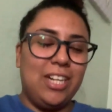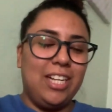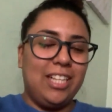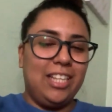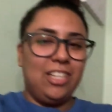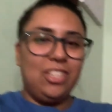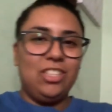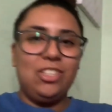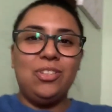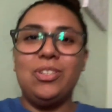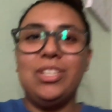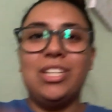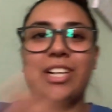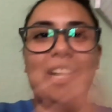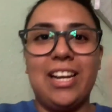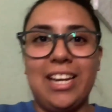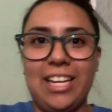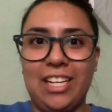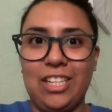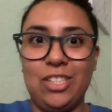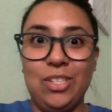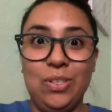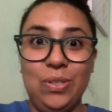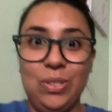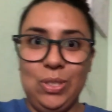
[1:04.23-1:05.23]
and I thought she only got
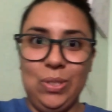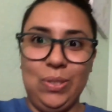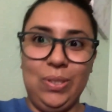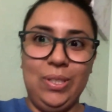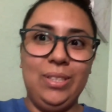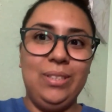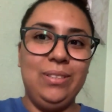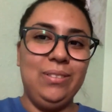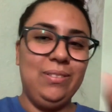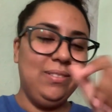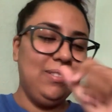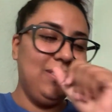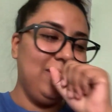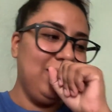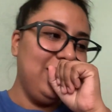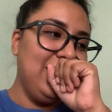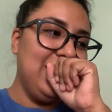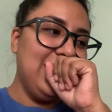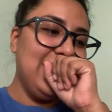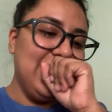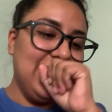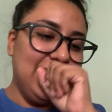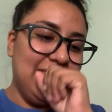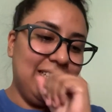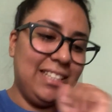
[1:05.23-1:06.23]
like two toys
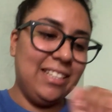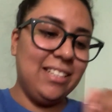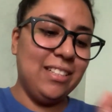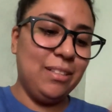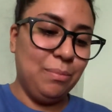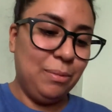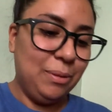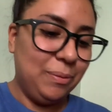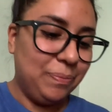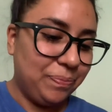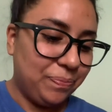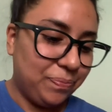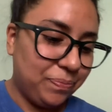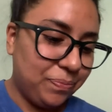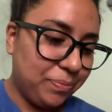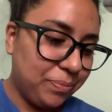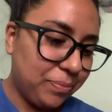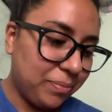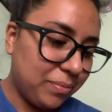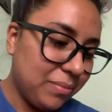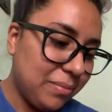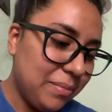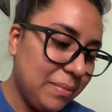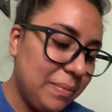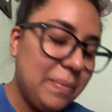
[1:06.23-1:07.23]
excuse me
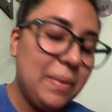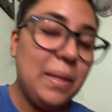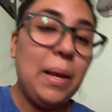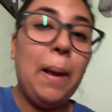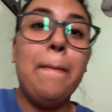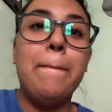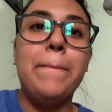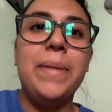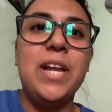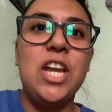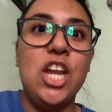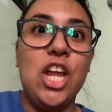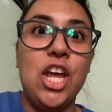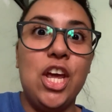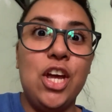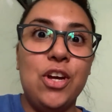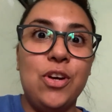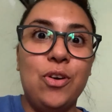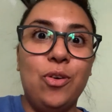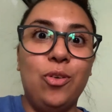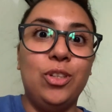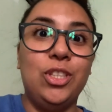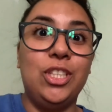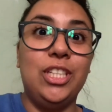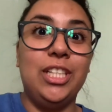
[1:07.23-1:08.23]
but
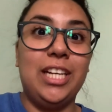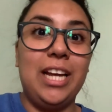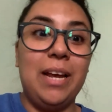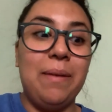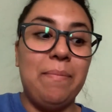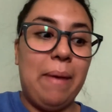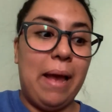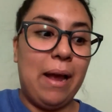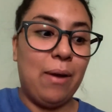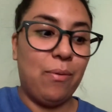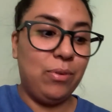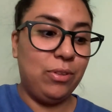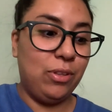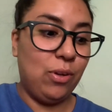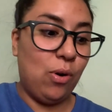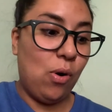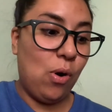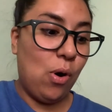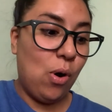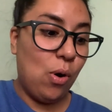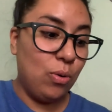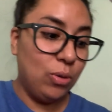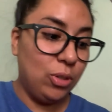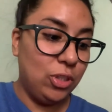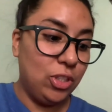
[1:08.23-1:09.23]
no, she came back with a
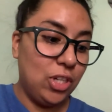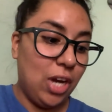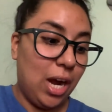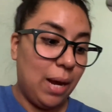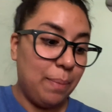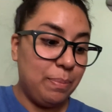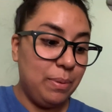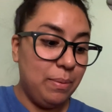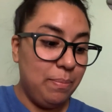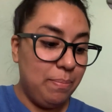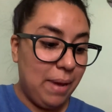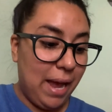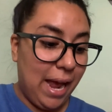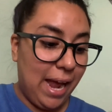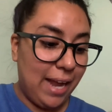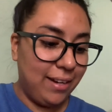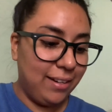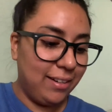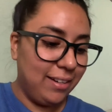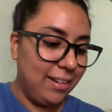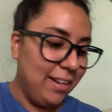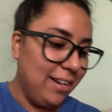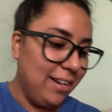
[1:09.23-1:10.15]
whole shopping bag.